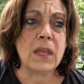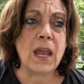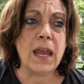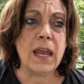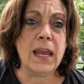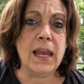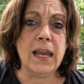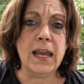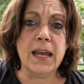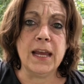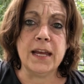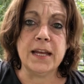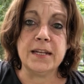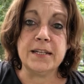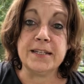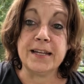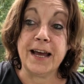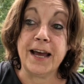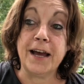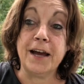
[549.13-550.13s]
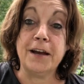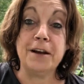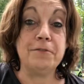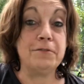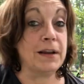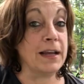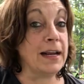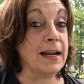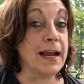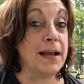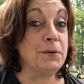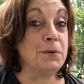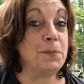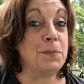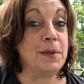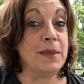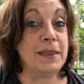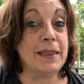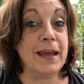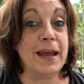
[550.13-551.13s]
And Rick and I will
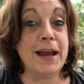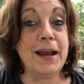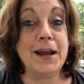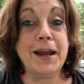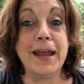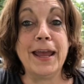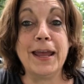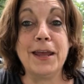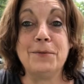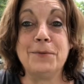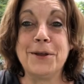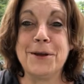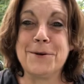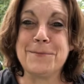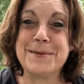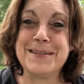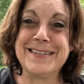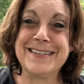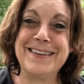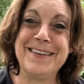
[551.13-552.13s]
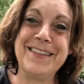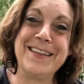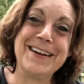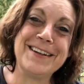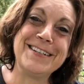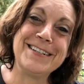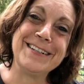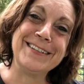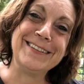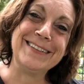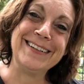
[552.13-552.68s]
be there, and we hope to see you there too.